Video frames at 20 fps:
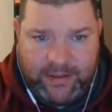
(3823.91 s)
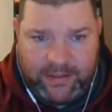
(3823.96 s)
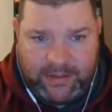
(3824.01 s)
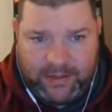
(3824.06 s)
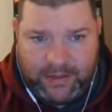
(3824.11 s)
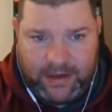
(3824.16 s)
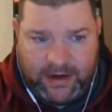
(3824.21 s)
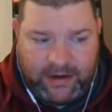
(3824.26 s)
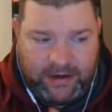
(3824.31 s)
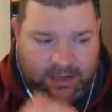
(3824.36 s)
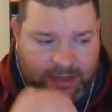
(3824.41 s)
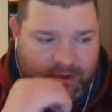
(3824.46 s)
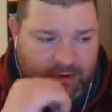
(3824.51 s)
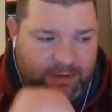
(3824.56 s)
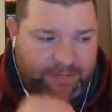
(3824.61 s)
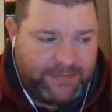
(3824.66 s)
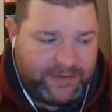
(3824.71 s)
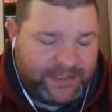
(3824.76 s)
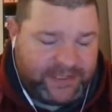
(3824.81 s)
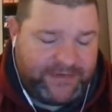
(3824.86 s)
the
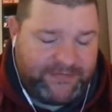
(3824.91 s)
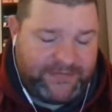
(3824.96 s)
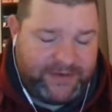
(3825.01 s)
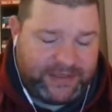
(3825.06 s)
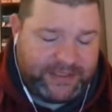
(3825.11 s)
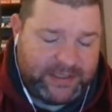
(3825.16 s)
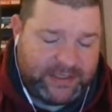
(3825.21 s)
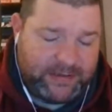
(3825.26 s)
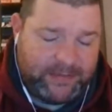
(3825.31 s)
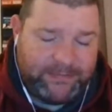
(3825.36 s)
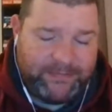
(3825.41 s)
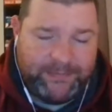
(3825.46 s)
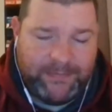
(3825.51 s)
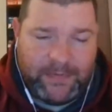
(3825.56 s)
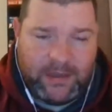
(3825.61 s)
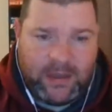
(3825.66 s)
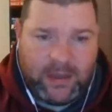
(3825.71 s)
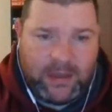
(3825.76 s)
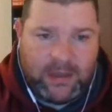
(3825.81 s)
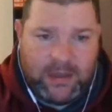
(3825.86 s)
Union Pacific
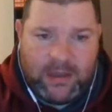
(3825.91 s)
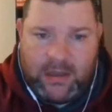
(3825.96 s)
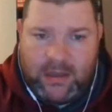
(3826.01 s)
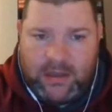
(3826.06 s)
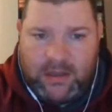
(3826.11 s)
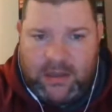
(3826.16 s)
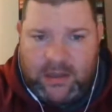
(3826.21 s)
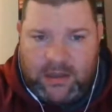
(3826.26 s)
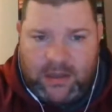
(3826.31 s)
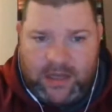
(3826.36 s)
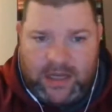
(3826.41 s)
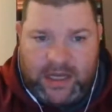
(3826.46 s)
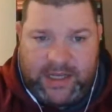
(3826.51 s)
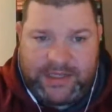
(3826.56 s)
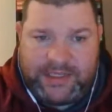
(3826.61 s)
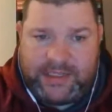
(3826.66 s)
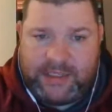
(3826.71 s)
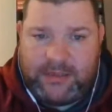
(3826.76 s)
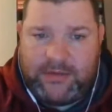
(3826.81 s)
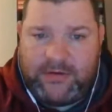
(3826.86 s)

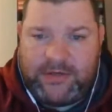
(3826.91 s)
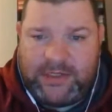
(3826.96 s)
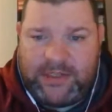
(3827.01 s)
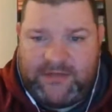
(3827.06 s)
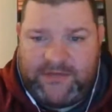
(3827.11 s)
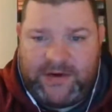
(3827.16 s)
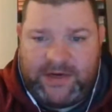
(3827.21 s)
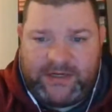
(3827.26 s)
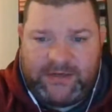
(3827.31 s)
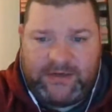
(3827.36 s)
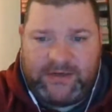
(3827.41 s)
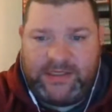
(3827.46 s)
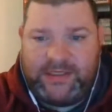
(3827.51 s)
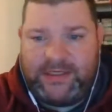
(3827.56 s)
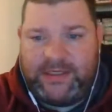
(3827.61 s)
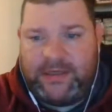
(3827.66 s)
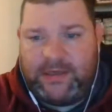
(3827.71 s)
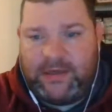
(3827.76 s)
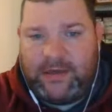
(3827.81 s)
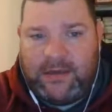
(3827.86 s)
salute to the
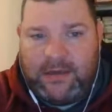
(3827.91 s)
veterans.